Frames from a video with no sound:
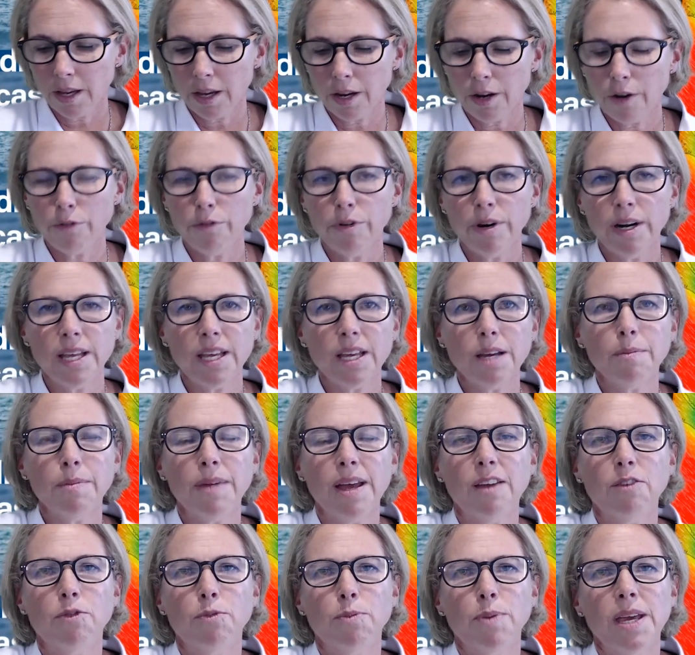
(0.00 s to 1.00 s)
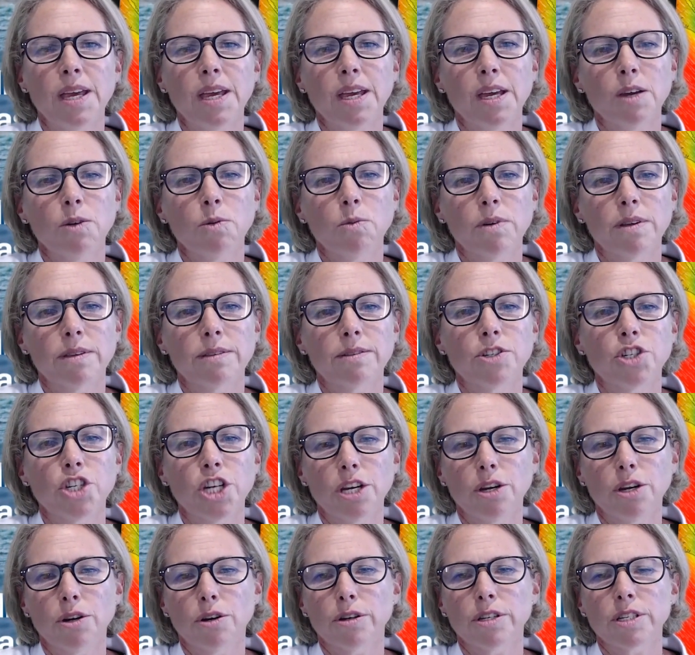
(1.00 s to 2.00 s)
Iridium have paired with
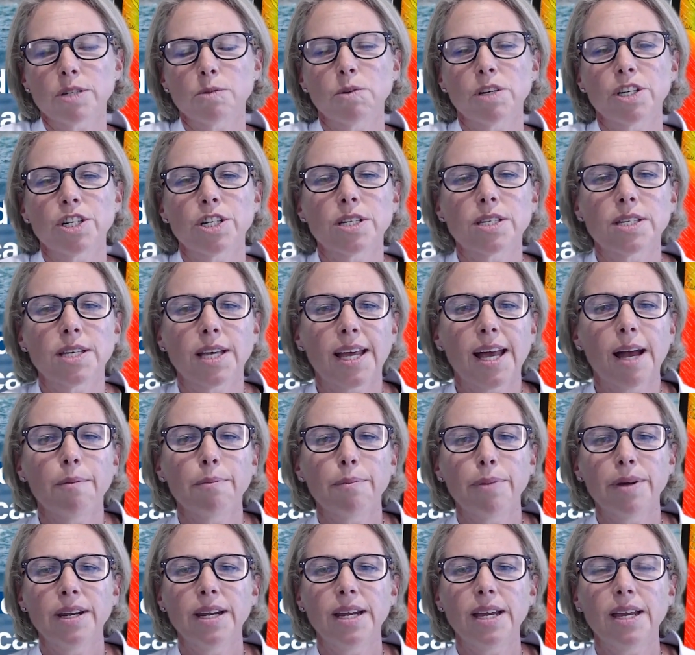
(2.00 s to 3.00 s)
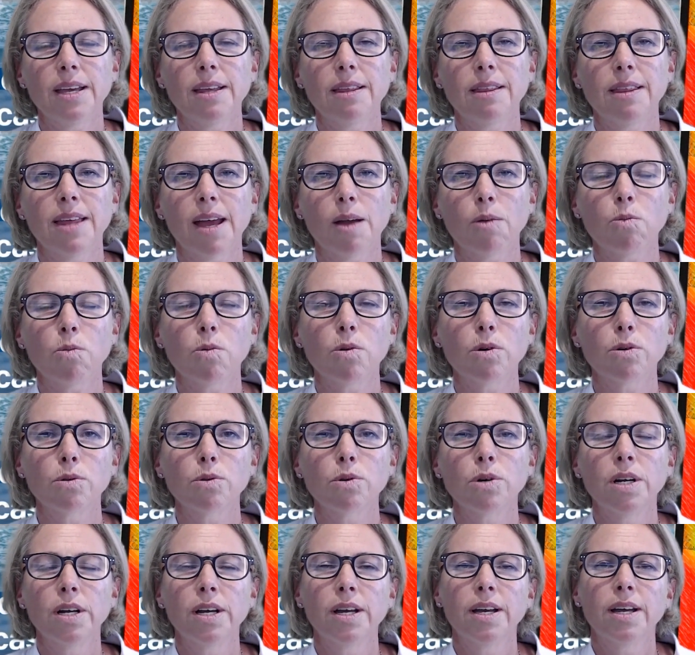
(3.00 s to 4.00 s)
GEOS, which is a company that
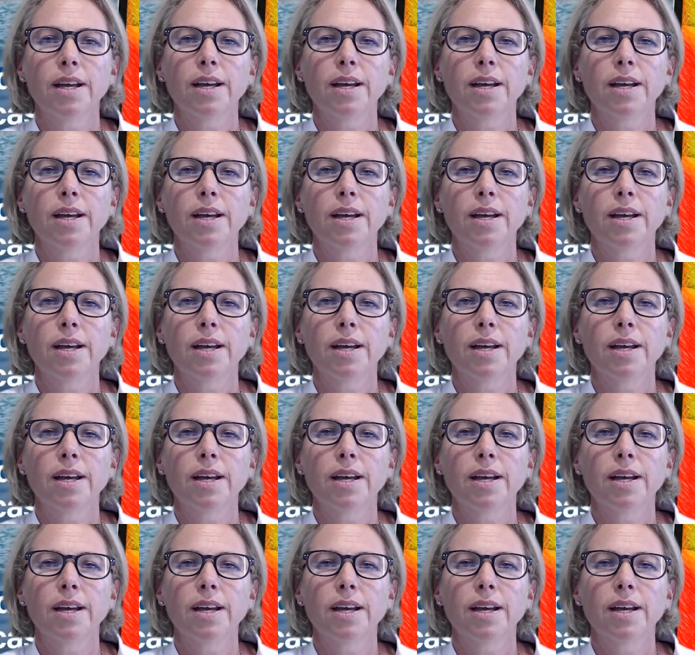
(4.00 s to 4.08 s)
will,